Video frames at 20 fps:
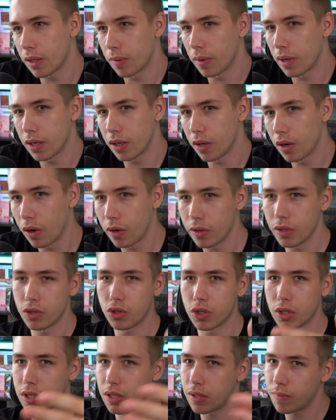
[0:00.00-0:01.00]
one or you
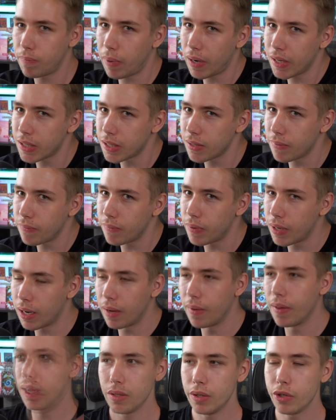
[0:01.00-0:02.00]
just buy something.
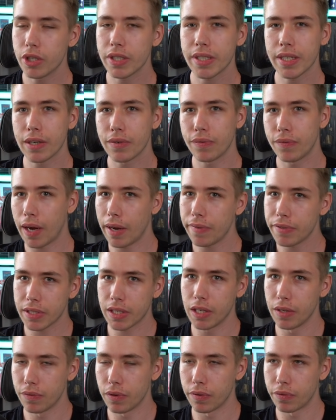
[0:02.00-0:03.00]
You just get 5 skill
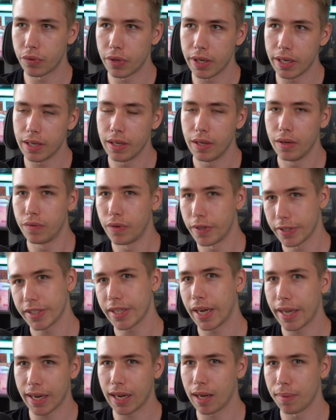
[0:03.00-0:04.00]
for free for
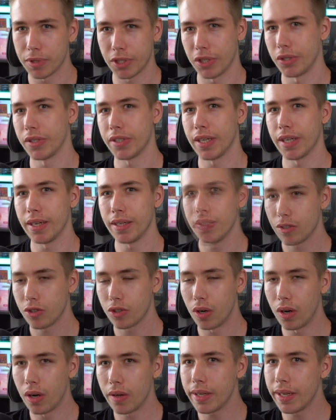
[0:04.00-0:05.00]
signing up, so to say. So
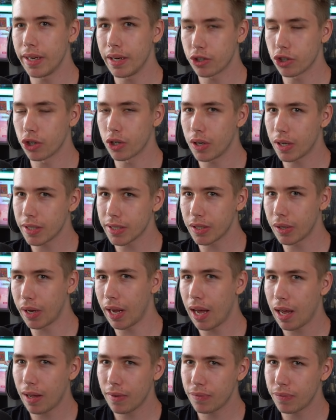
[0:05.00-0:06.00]
all the initial cost that you
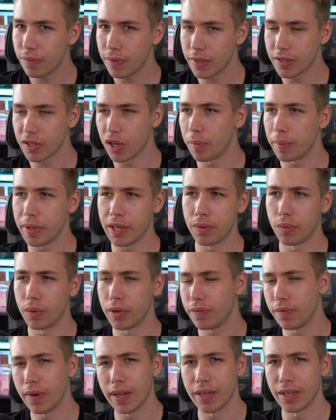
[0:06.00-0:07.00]
have is already
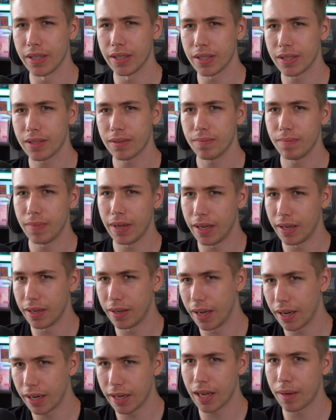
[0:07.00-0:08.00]
refunded in
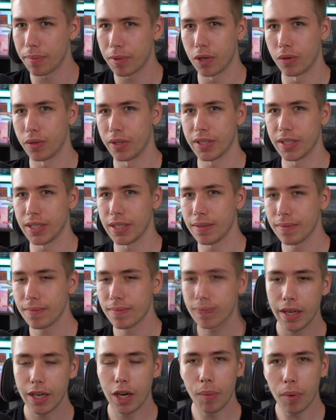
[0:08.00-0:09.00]
in-game currency.
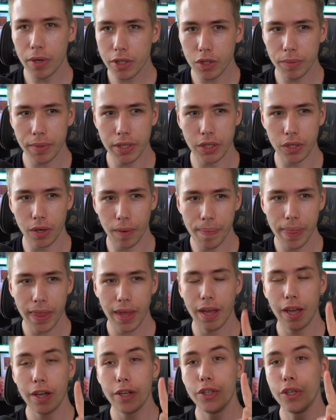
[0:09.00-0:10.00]
Now what do we do?
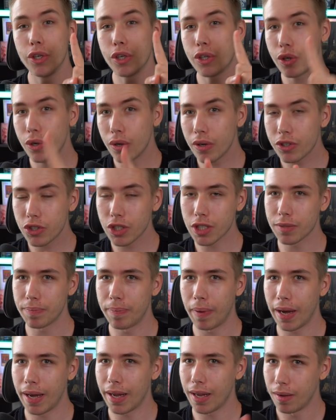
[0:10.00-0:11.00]
You could just
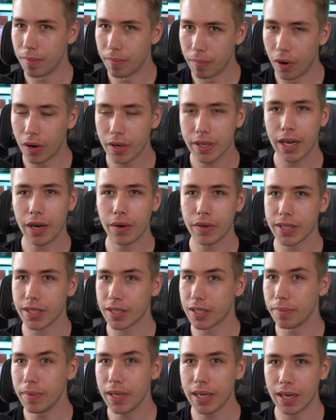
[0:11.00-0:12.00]
buy more characters
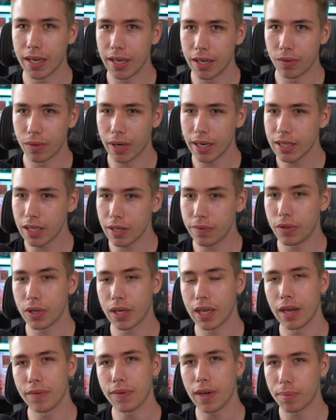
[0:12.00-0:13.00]
immediately, right? If you can
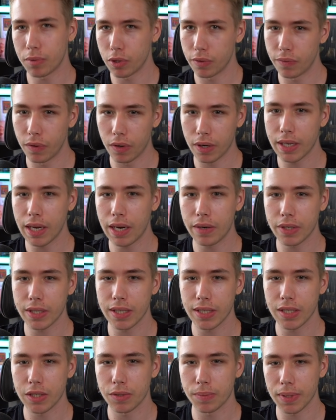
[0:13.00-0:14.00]
have up to 4
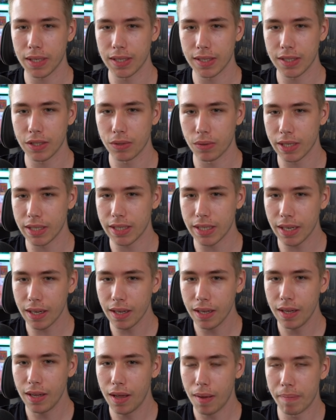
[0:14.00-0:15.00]
characters, as we can see right here,
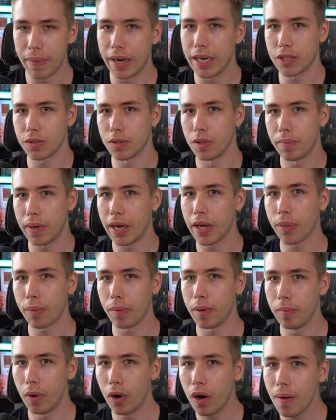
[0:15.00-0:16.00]
might as well buy 3
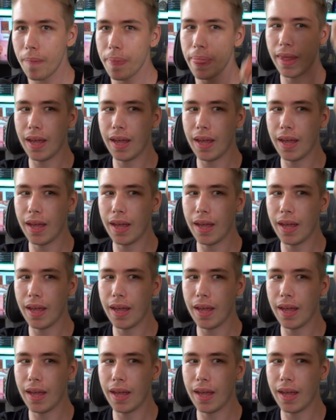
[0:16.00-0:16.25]
more.